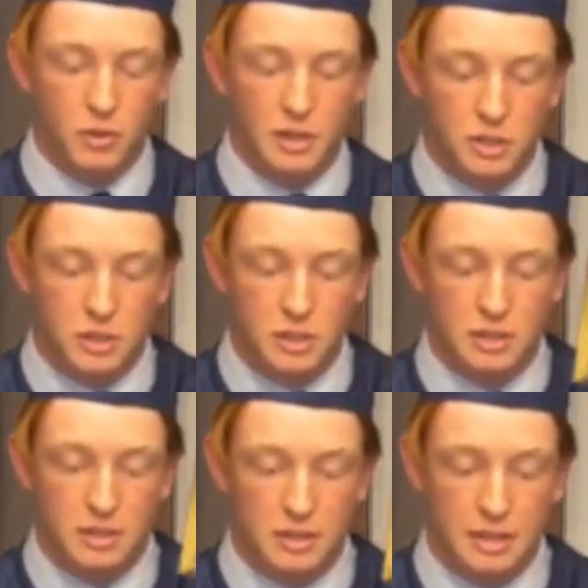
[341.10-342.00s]
inches
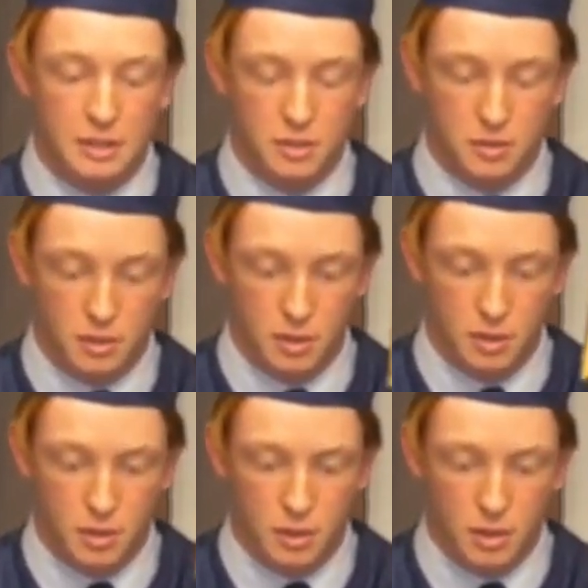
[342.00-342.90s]
into the end zone.
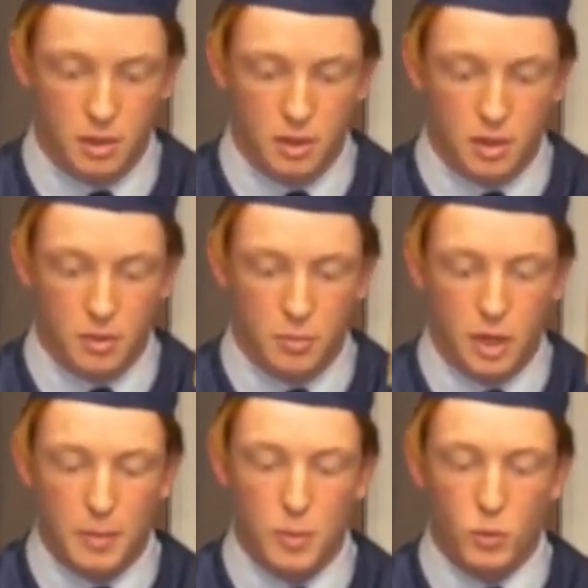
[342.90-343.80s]
But I
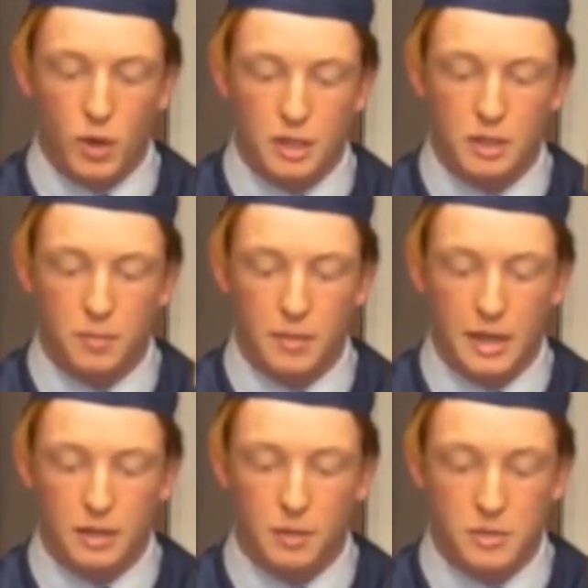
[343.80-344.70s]
remember walking
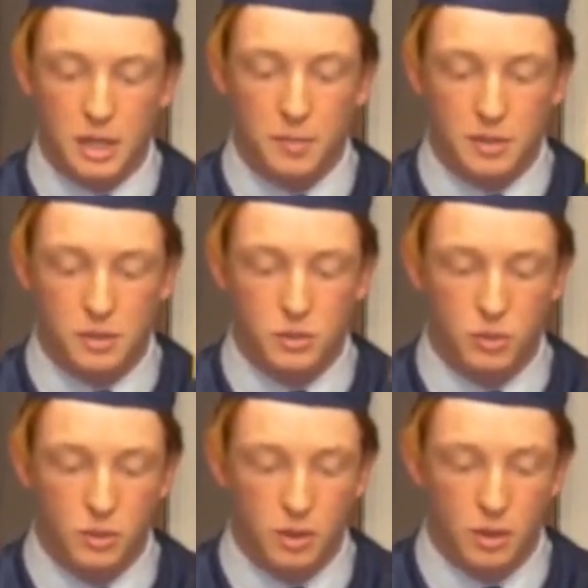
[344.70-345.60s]
back, upset about the
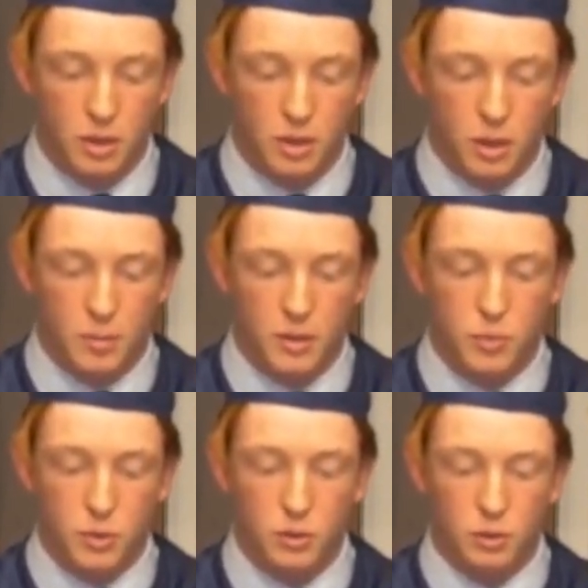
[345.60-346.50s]
score, but
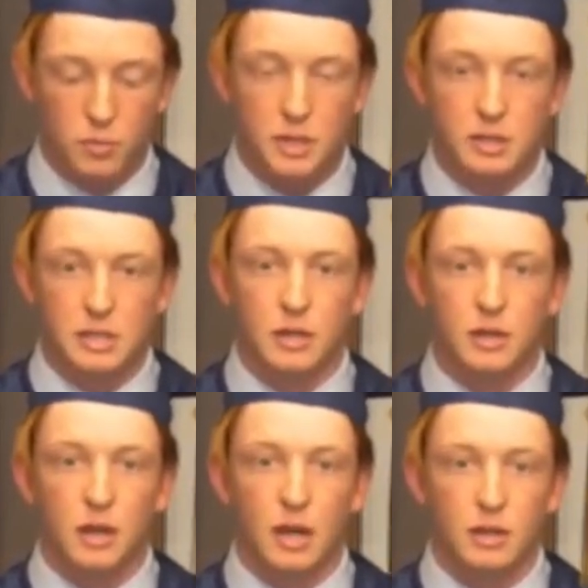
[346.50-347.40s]
thrilled because I
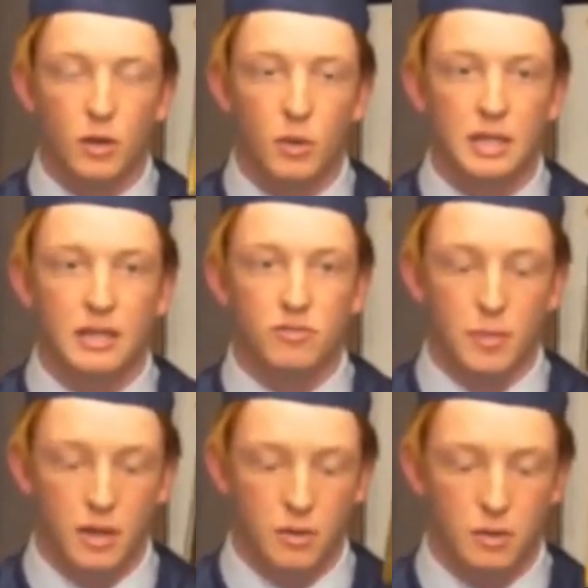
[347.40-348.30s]
know I gave it
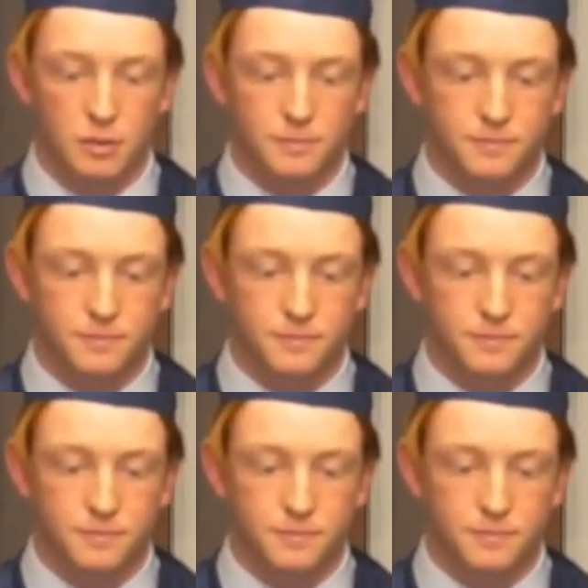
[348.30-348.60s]
my all.